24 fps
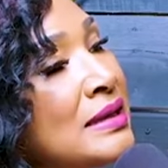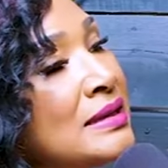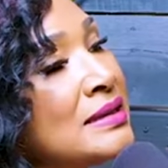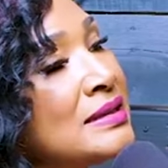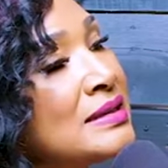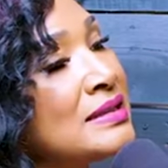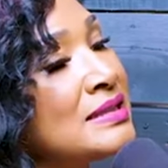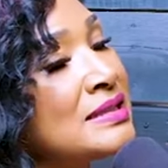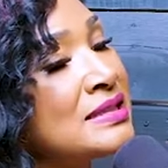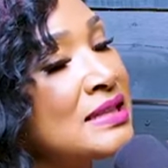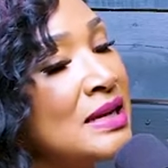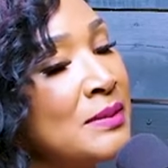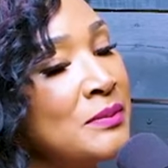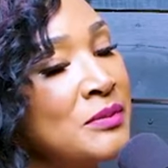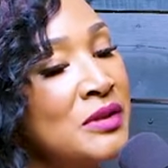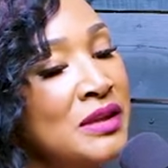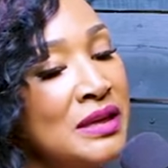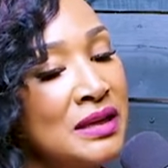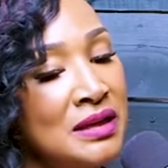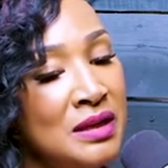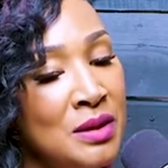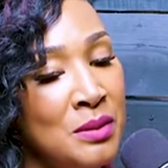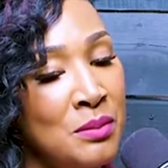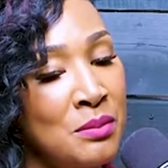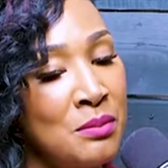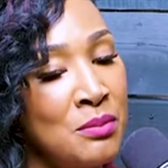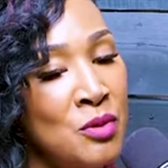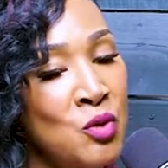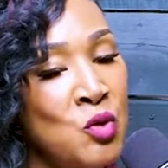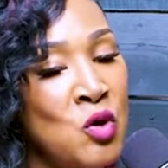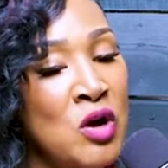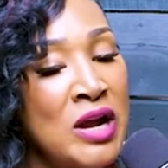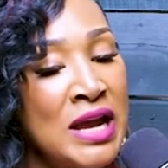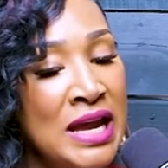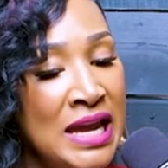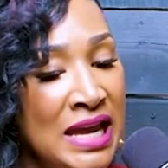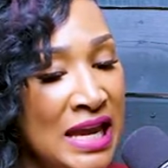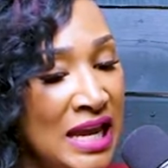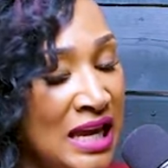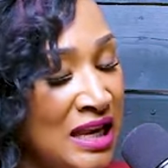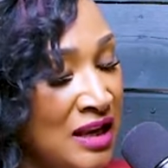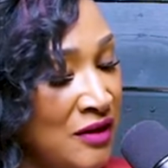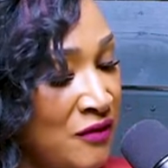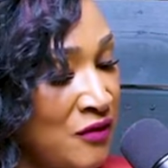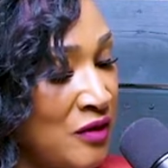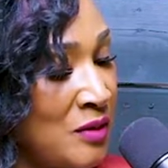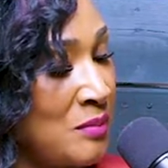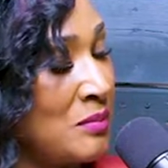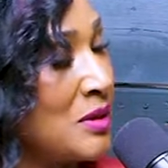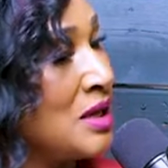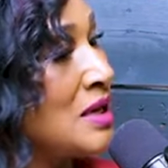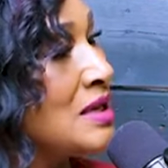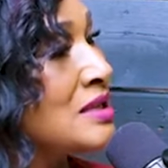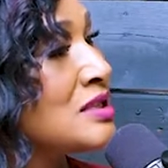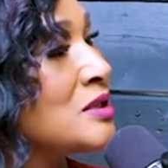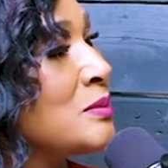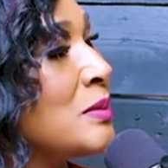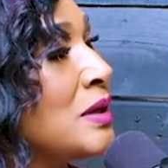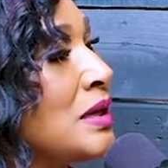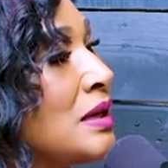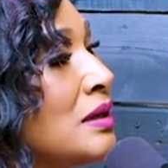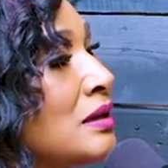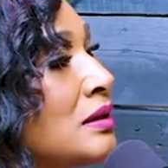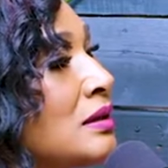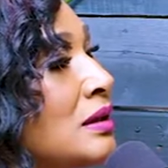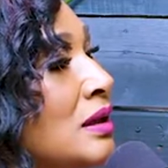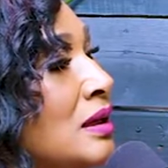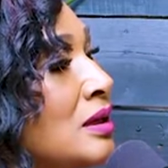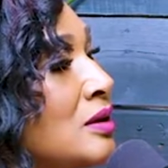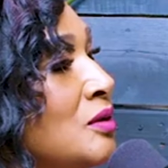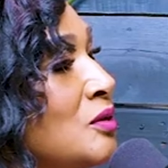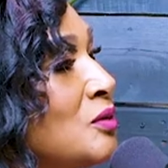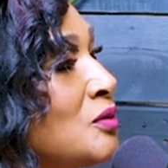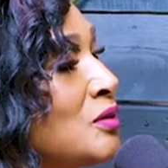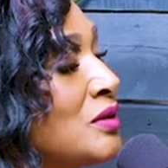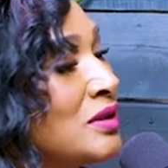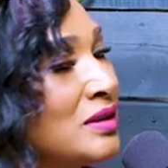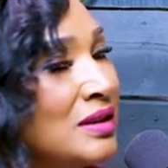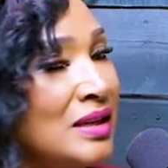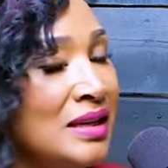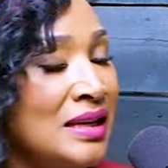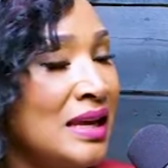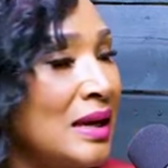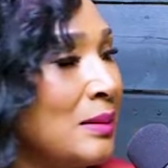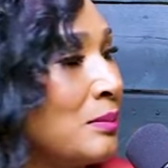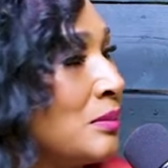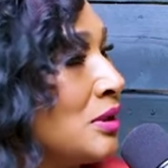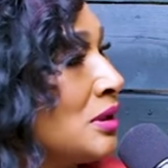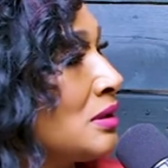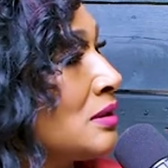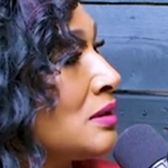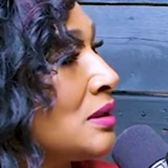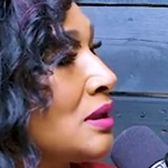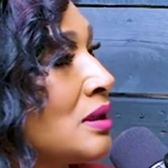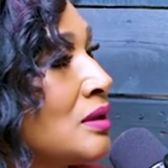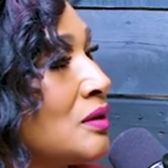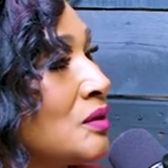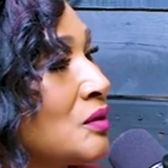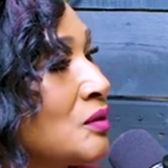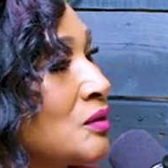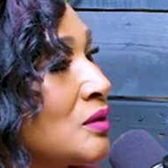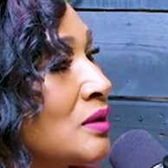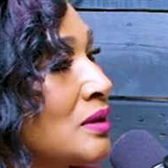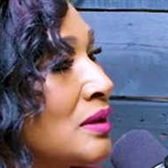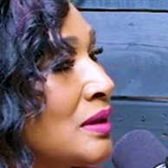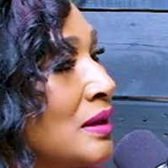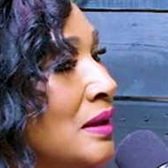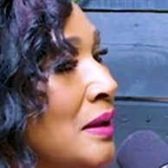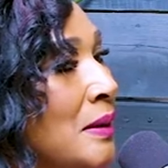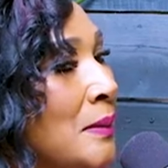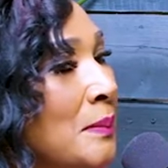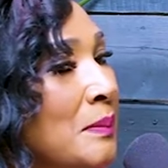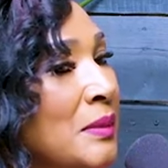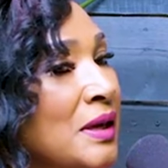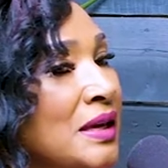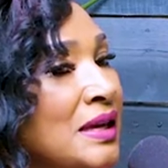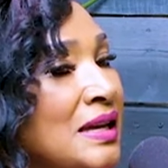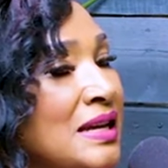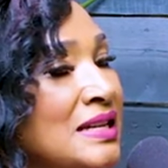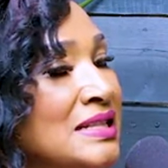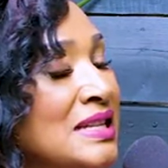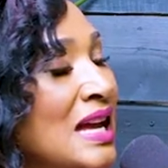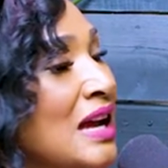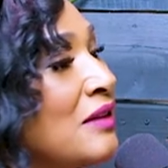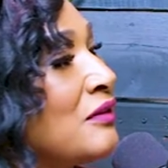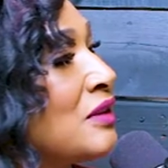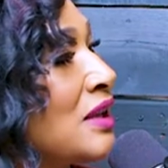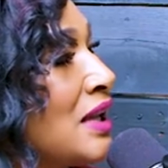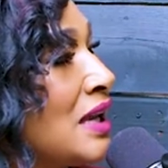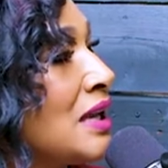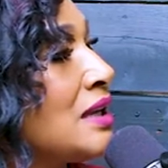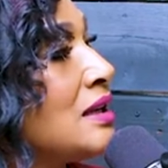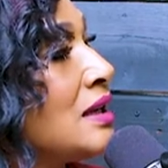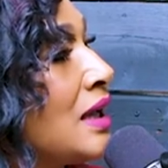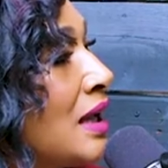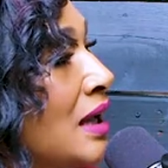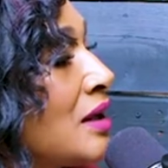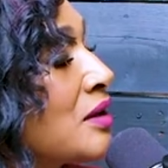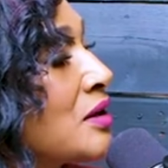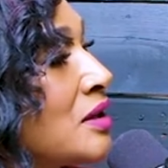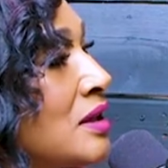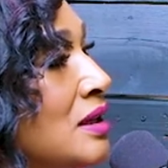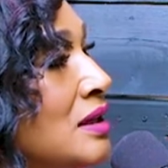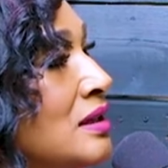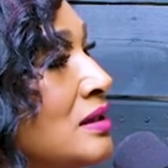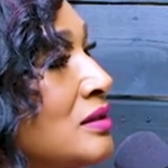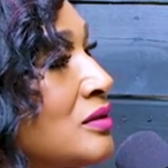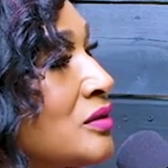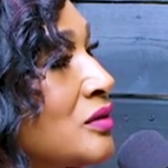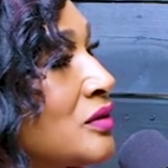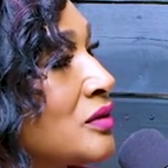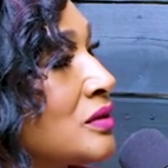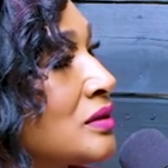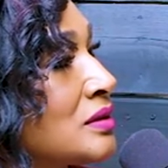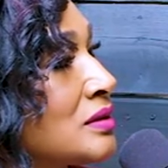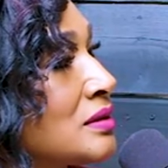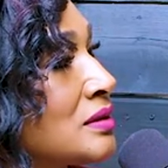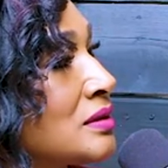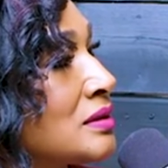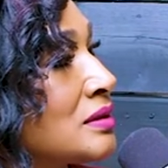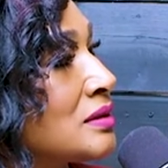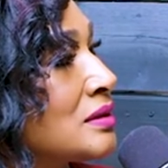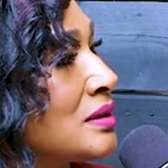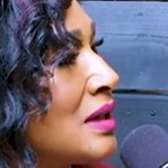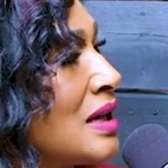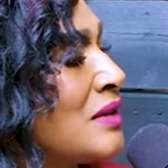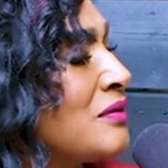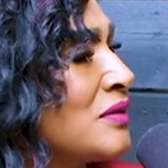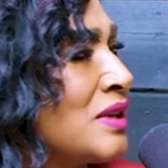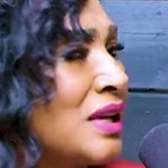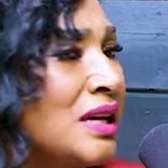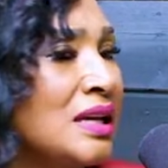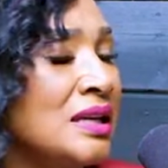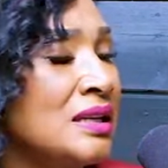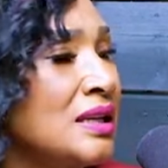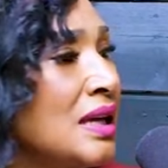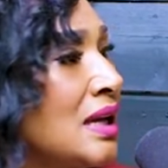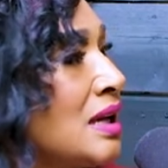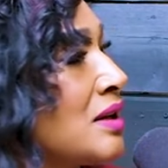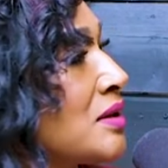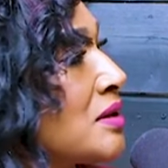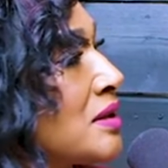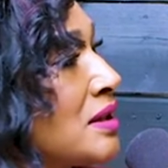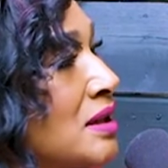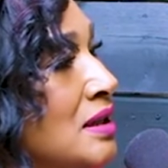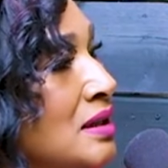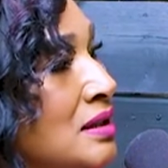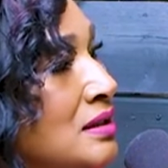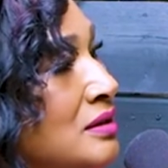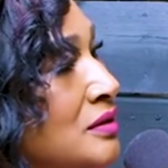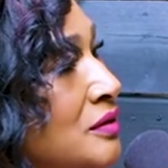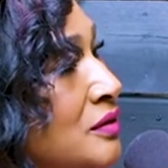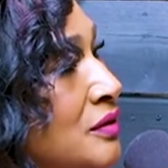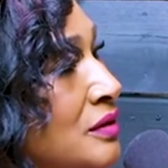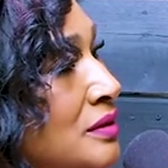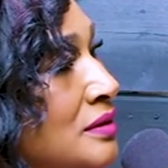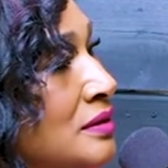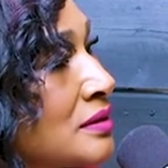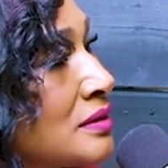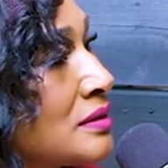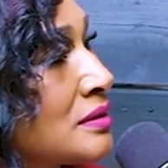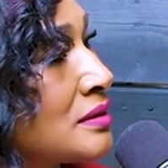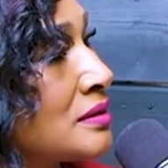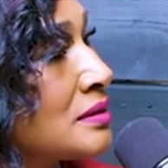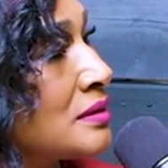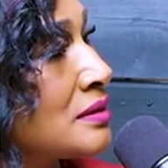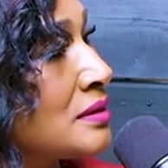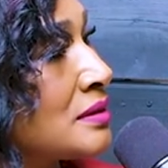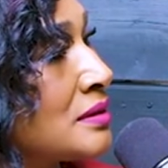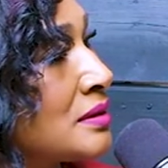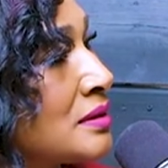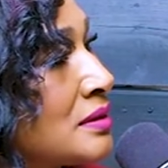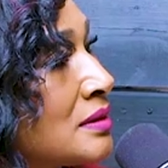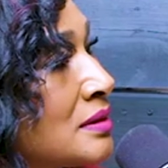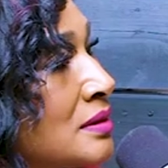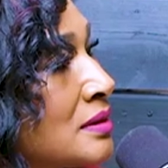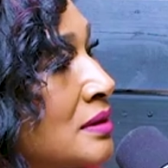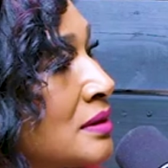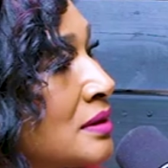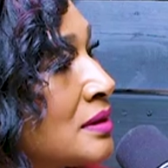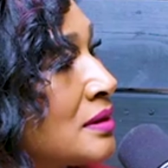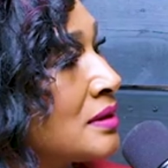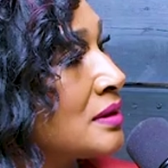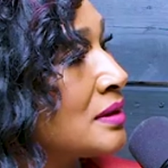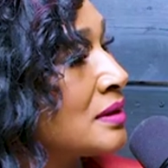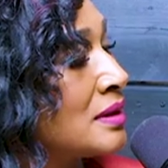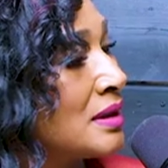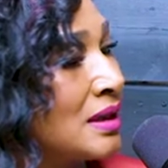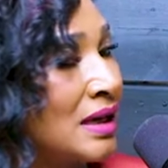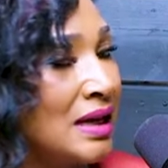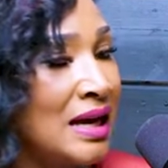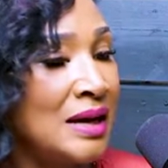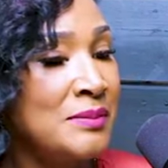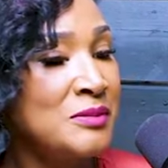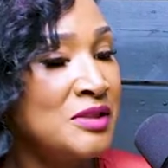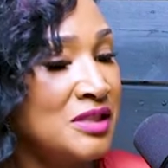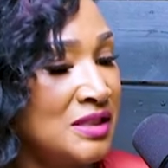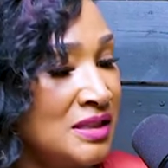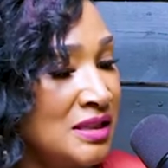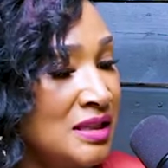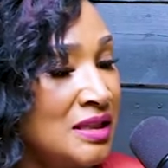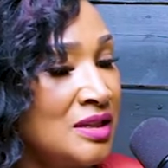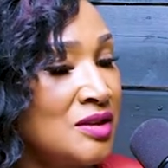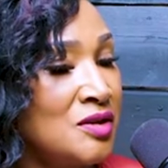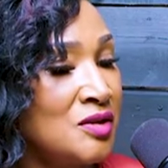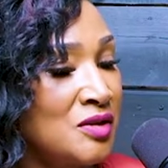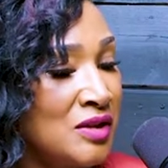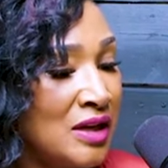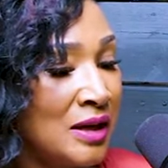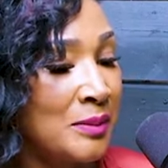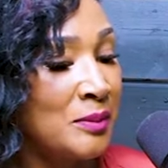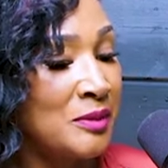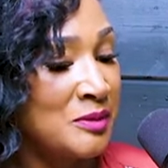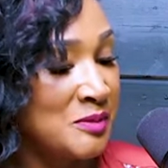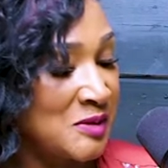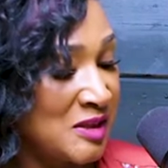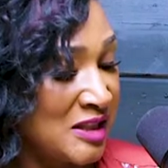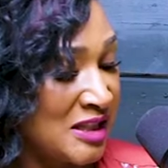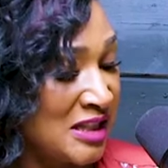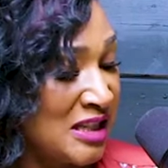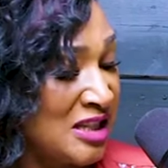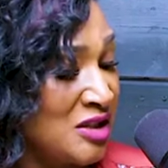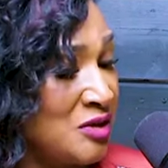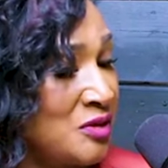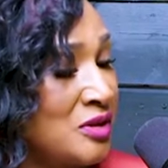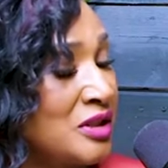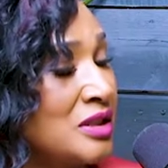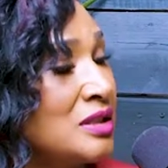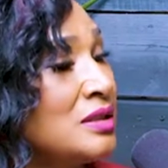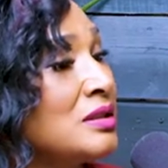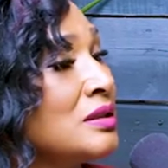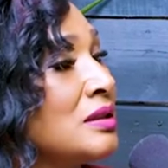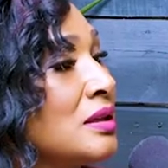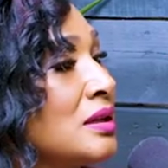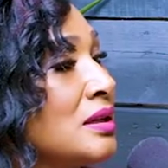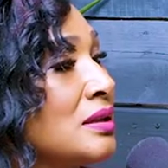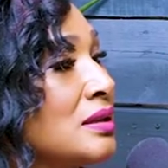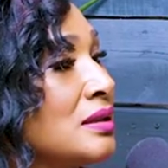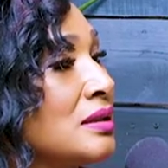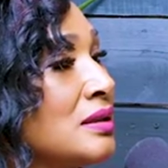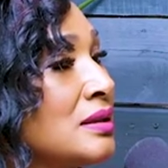something more. And if it means being alone, then I'll be alone, because I've laid down enough. I've laid down enough. I'm still, I'm still good,